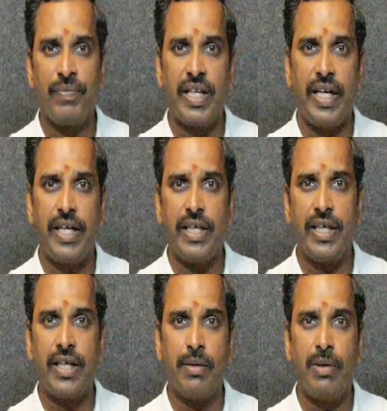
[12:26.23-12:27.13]
creating
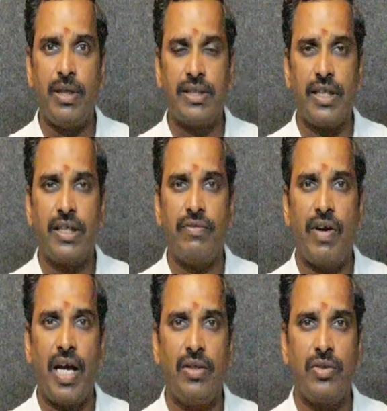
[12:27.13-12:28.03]
a table, inserting
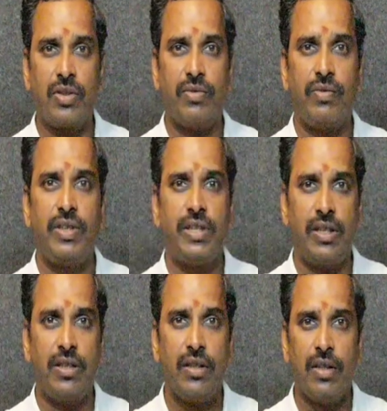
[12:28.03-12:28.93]
values which
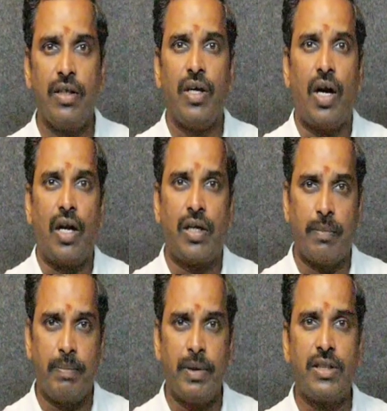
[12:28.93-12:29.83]
are
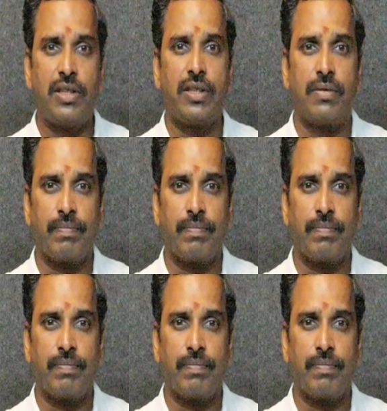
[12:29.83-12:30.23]
tuples,